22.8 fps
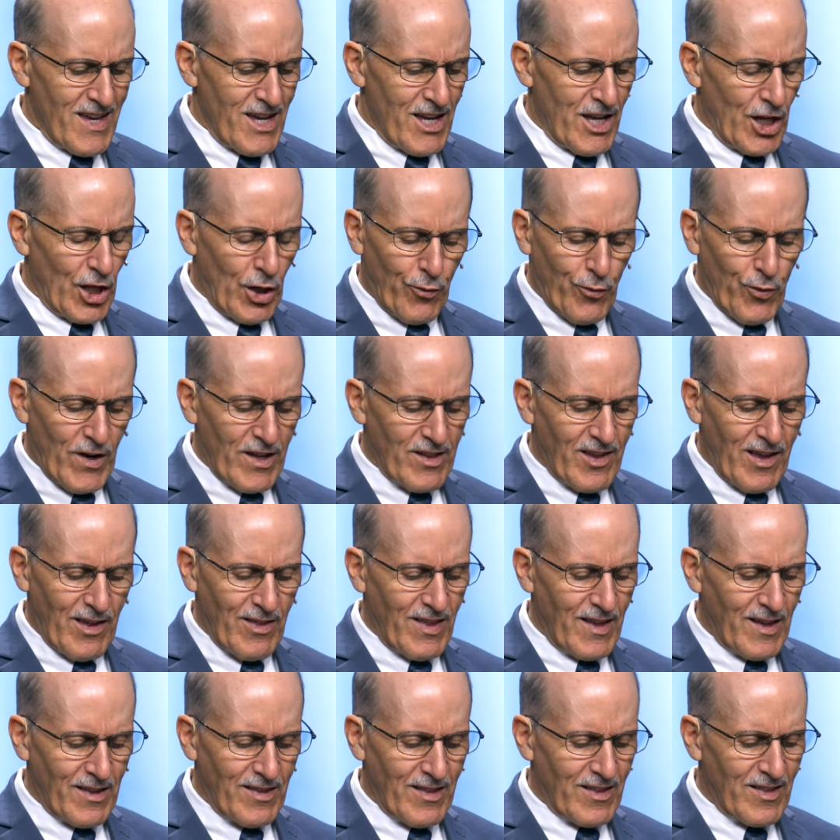You know, friends, I
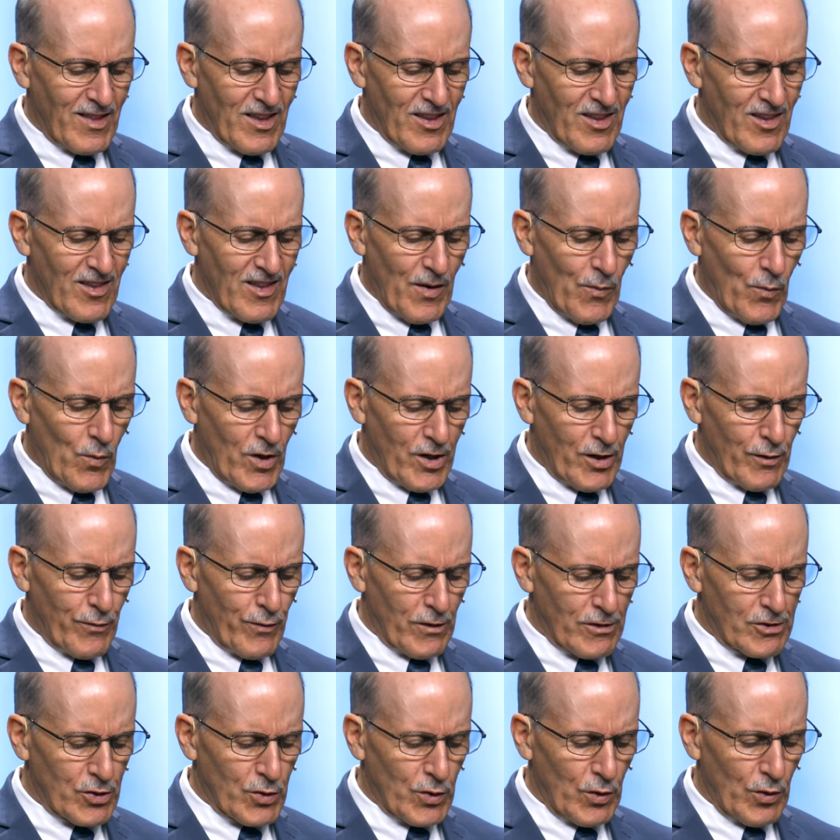think that this is a wonderful
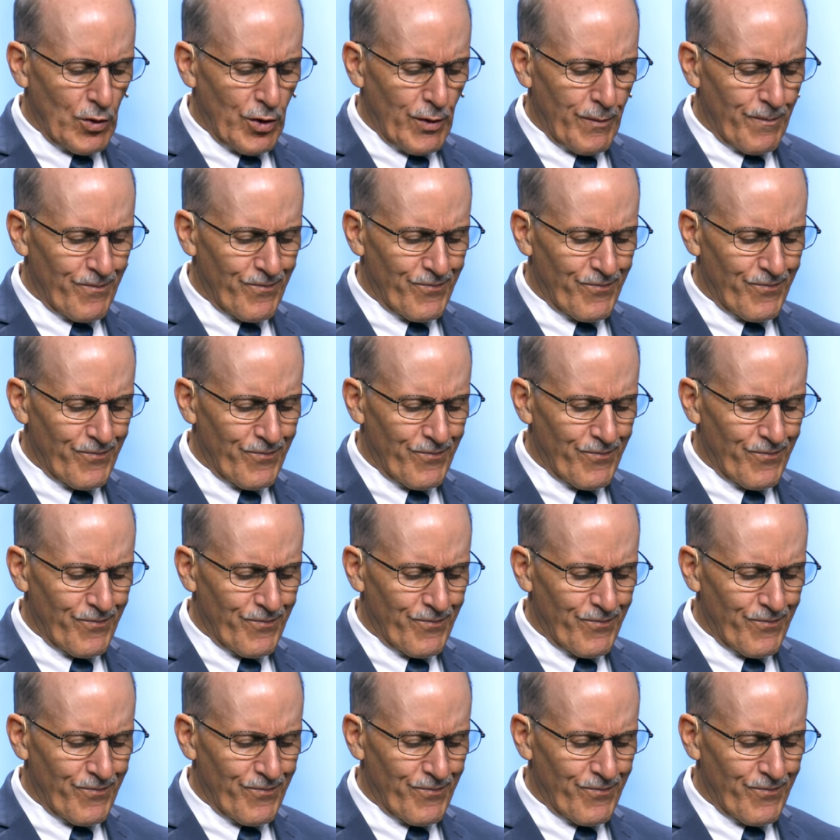truth.